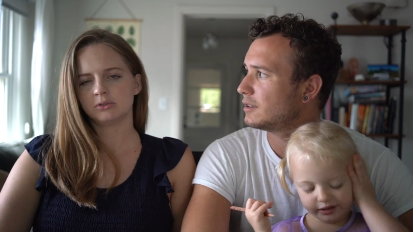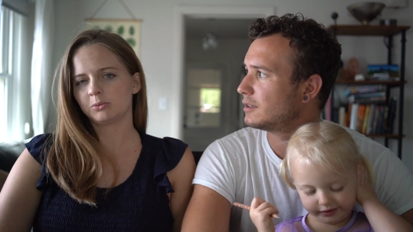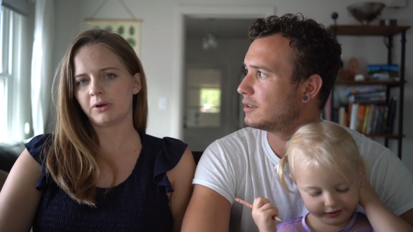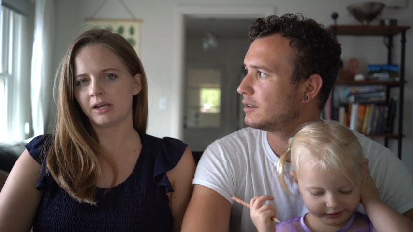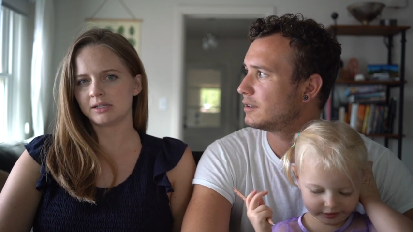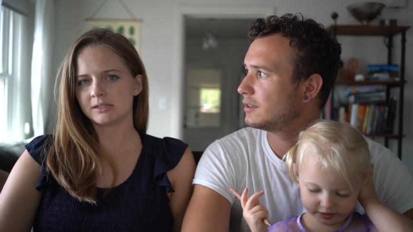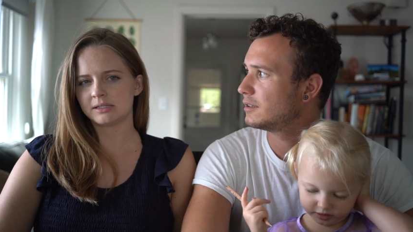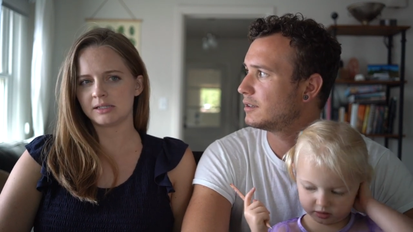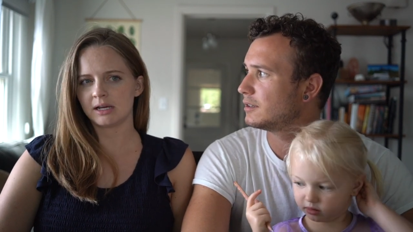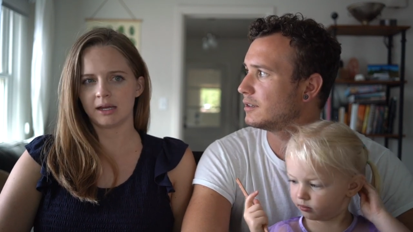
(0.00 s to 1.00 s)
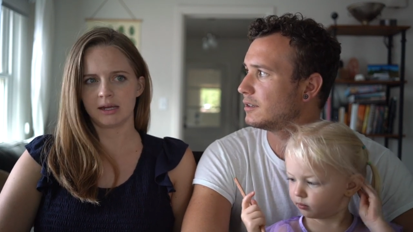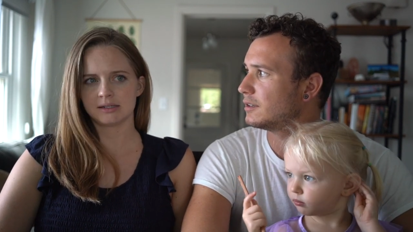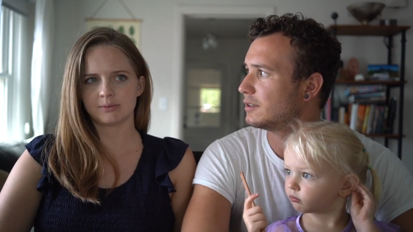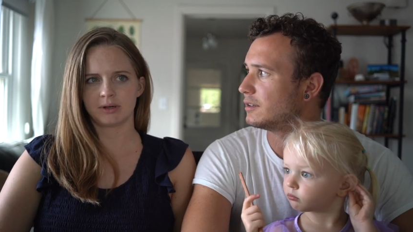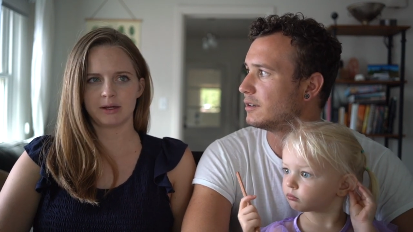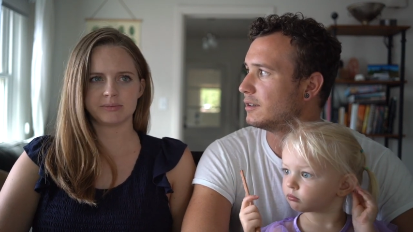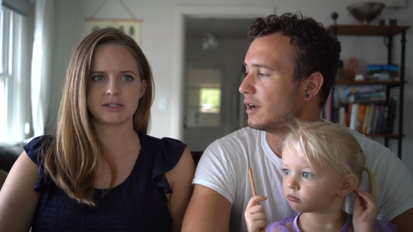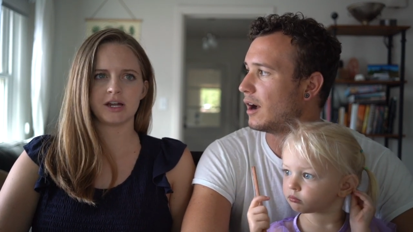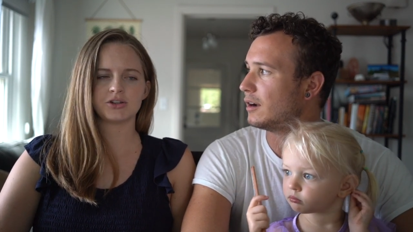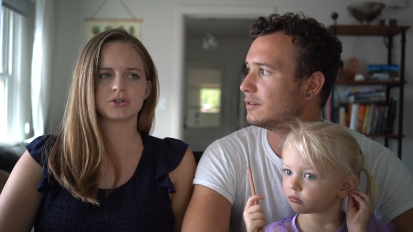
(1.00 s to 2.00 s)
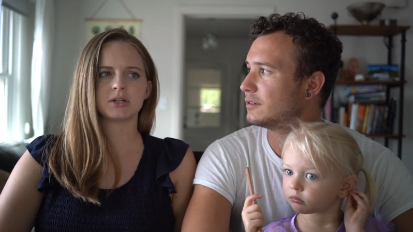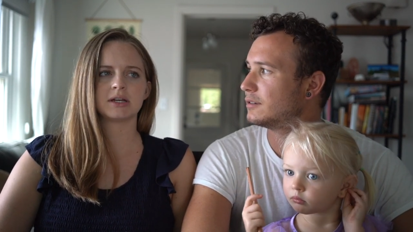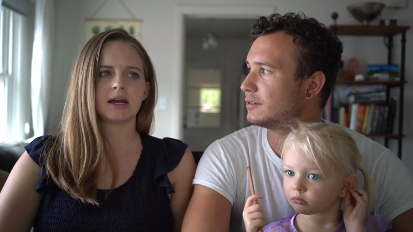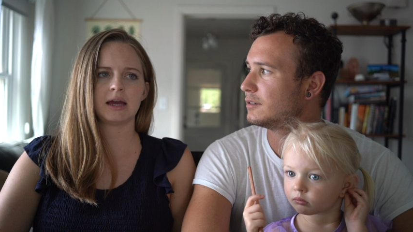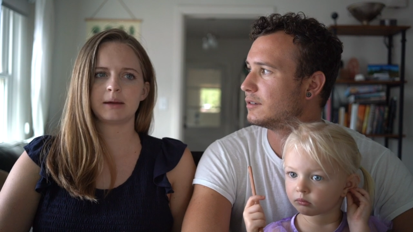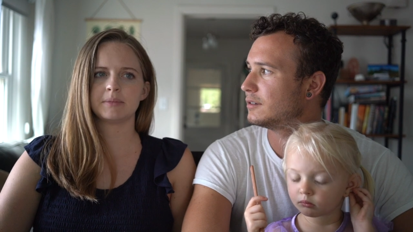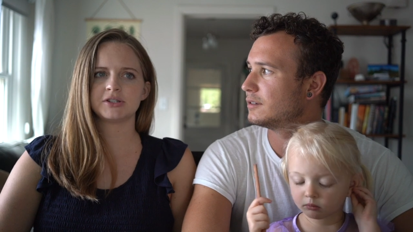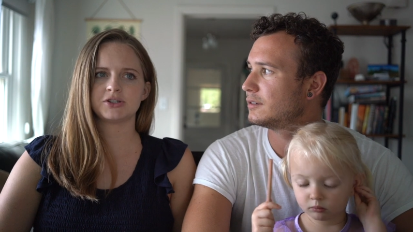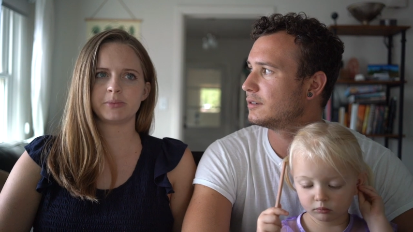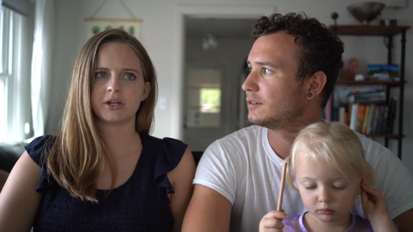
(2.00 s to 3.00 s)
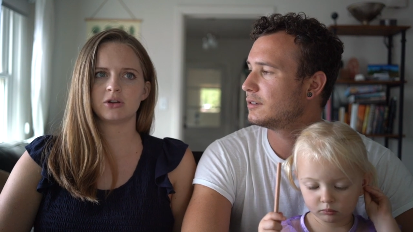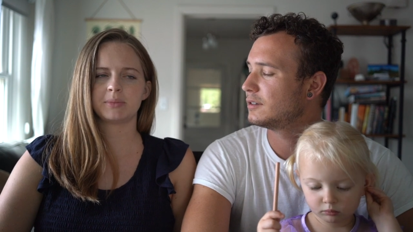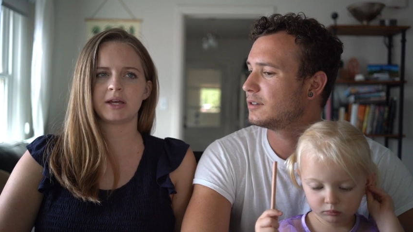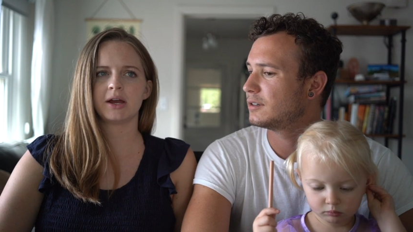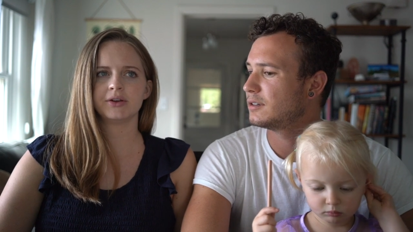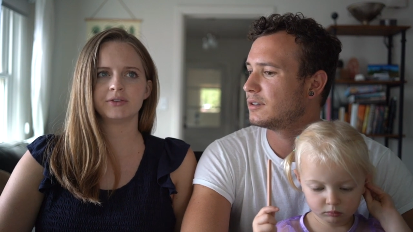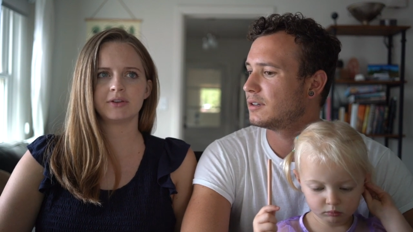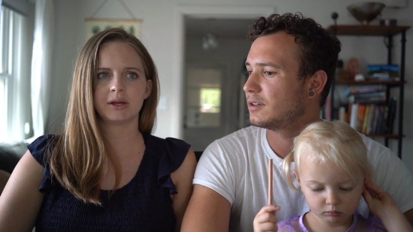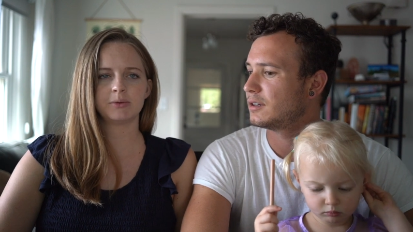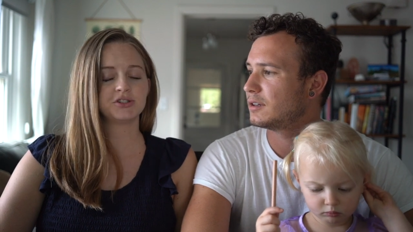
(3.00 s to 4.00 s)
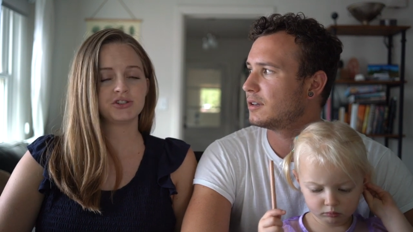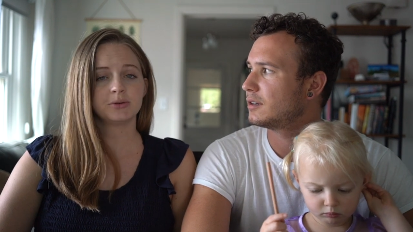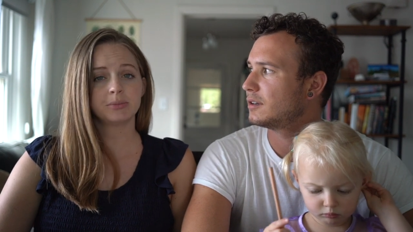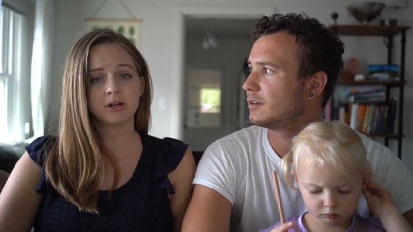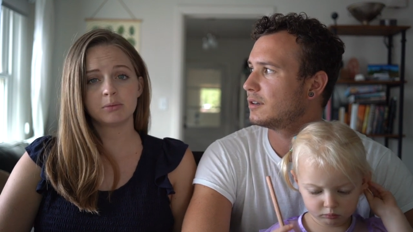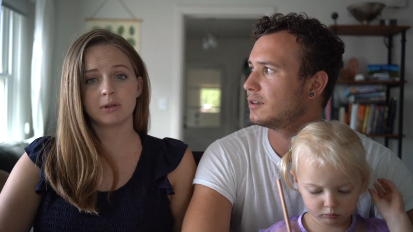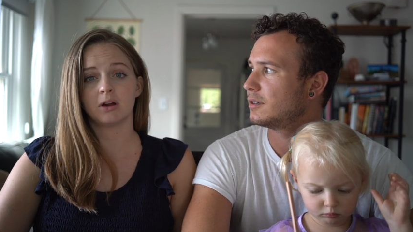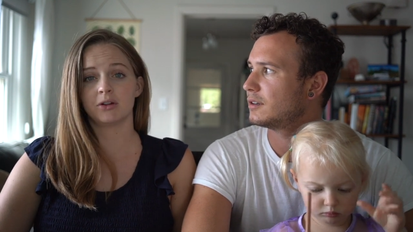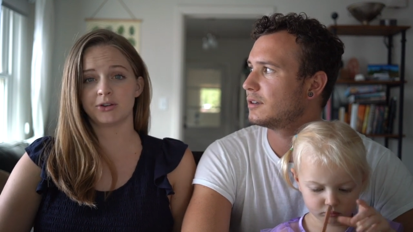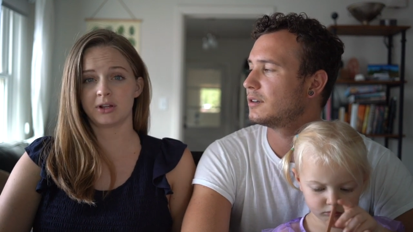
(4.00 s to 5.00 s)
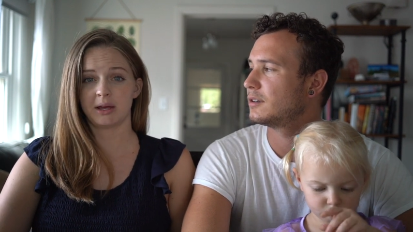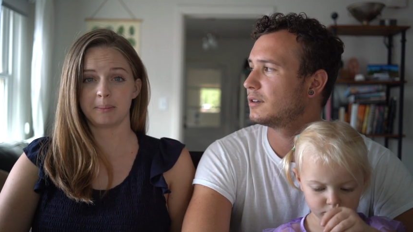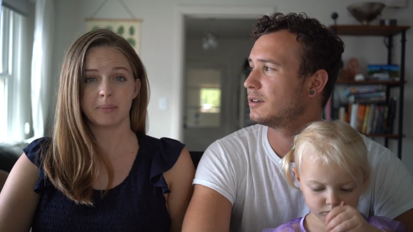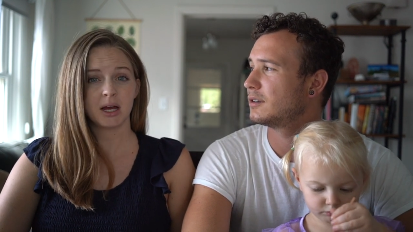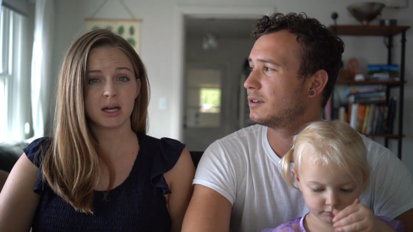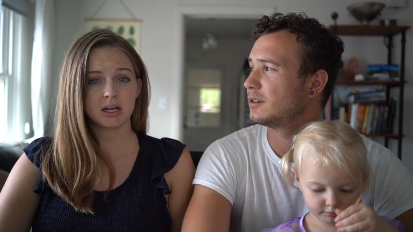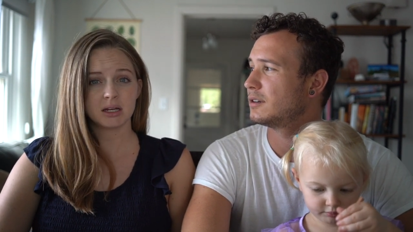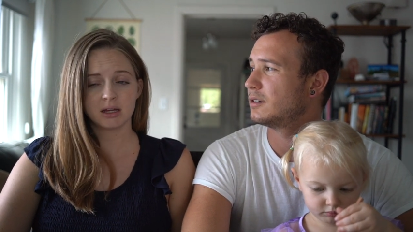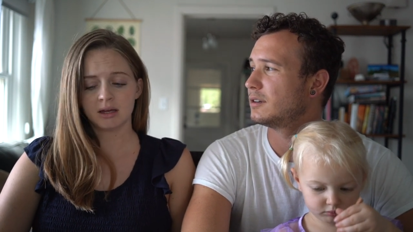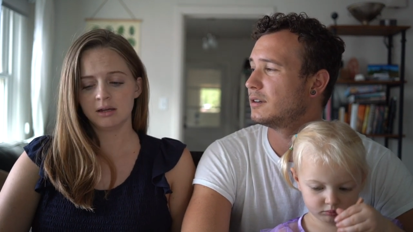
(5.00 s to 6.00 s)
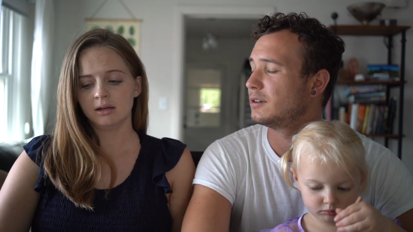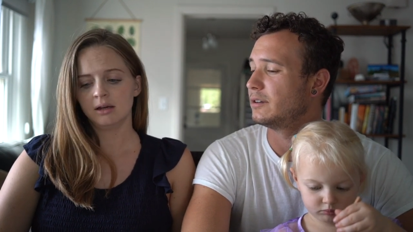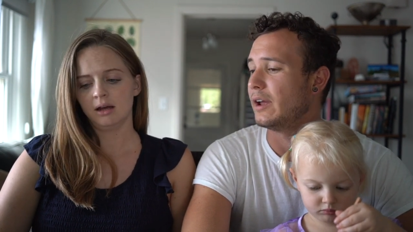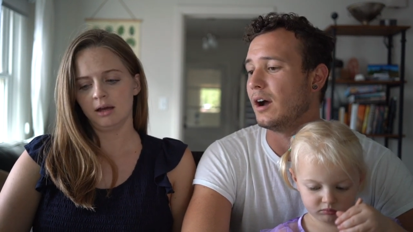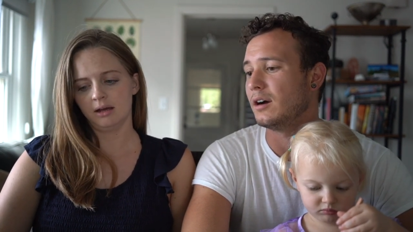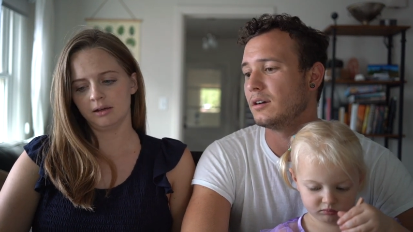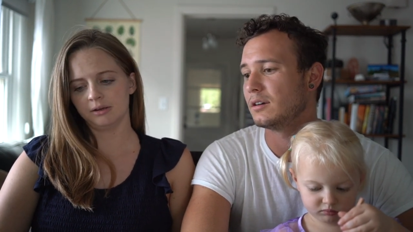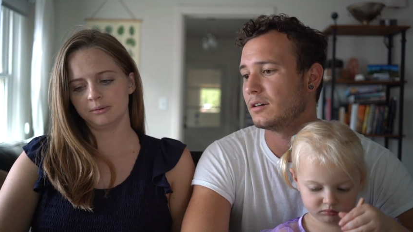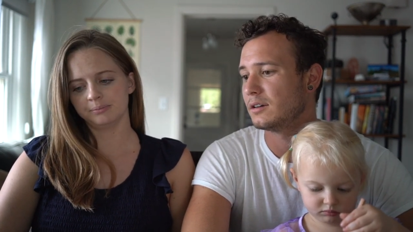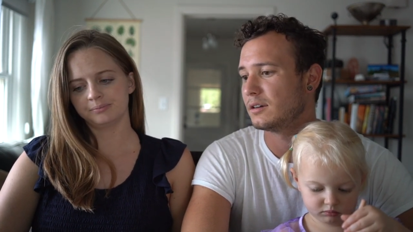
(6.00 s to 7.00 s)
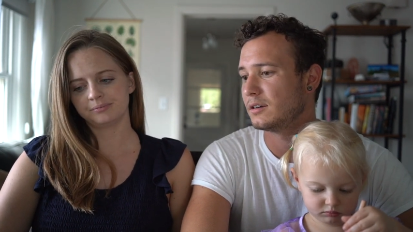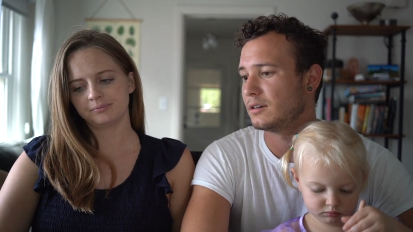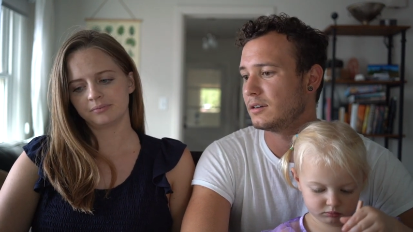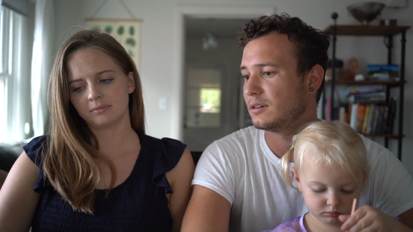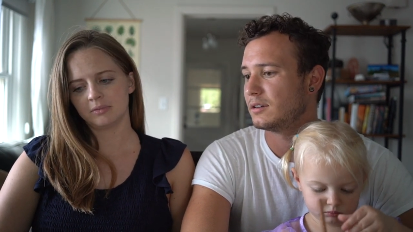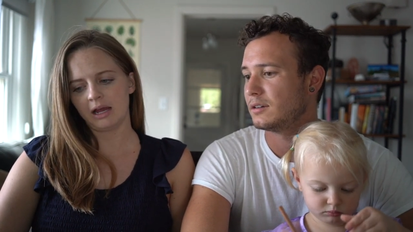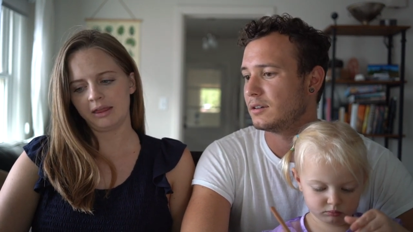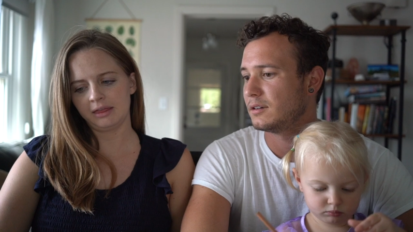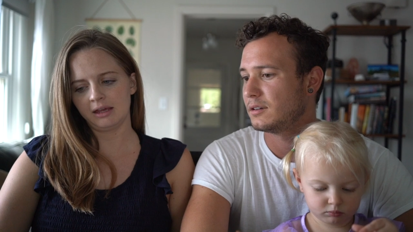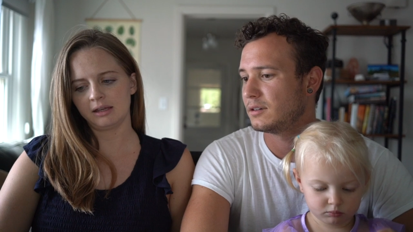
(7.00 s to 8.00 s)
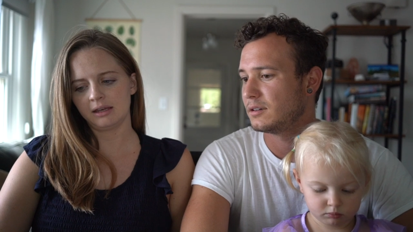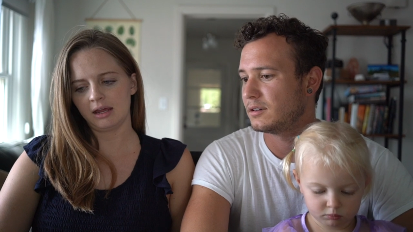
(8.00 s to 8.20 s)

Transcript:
Speaker 1: will wait and see. I guess what comes yeah. naturally. I'm assuming it'll be kind of like with Juniper. We called her like Bug. Yeah. Um, I think